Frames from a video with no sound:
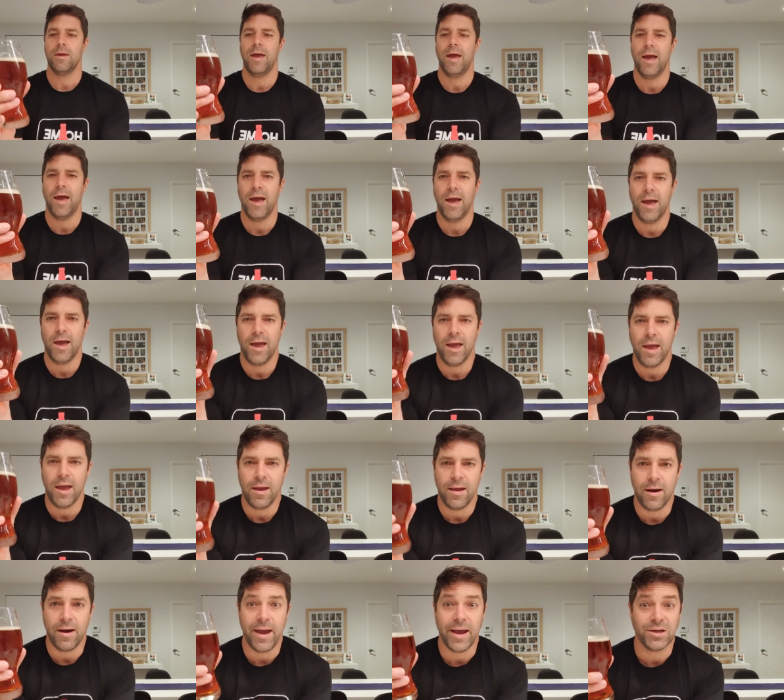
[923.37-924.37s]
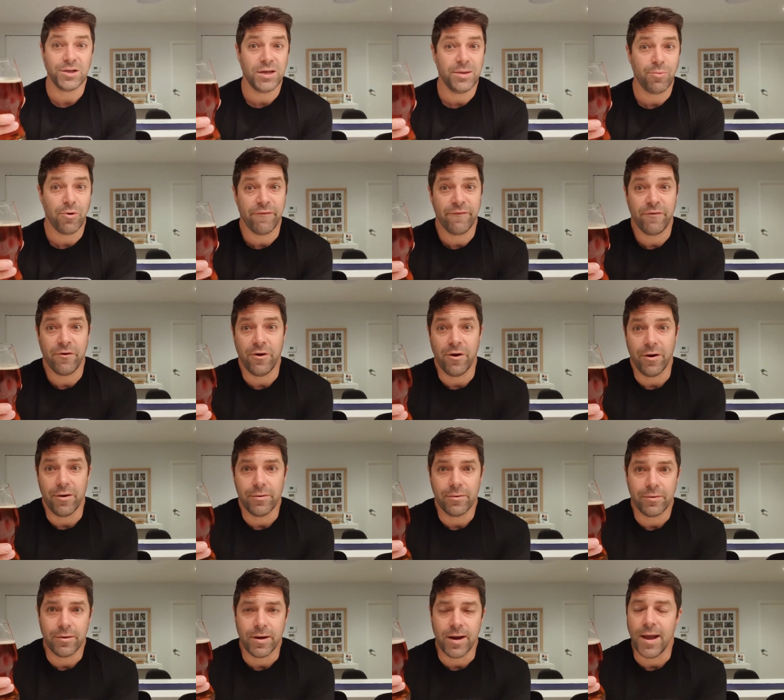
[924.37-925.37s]
I actually prefer
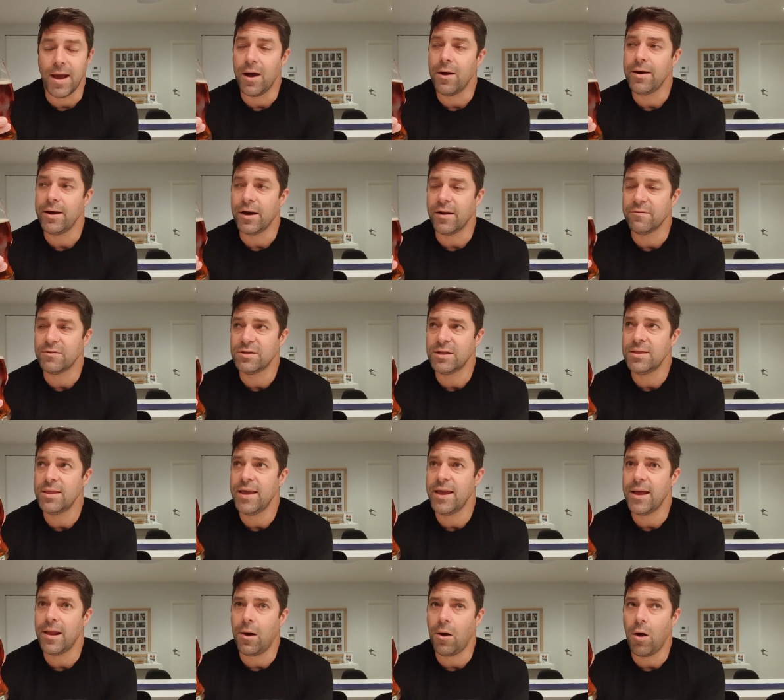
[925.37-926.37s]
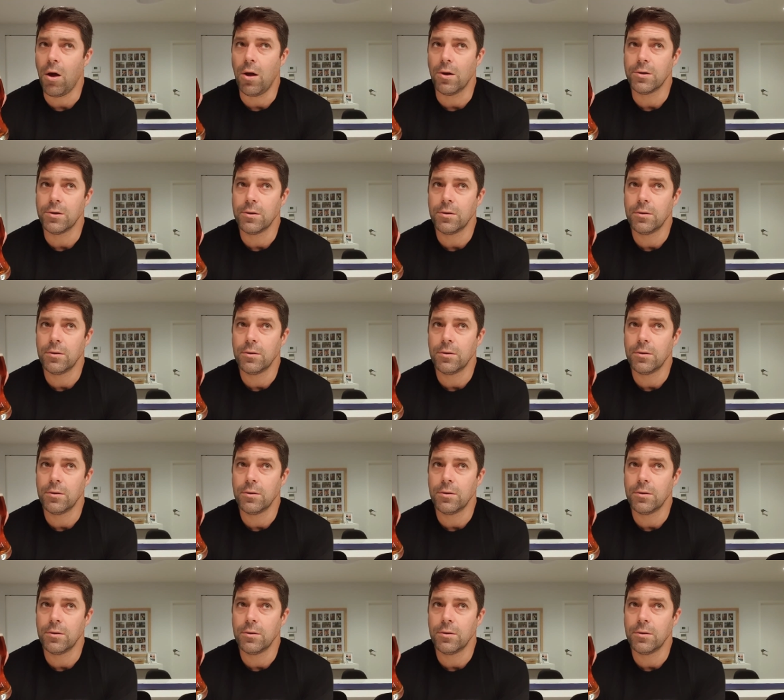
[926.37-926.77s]
it now, and I've said that a lot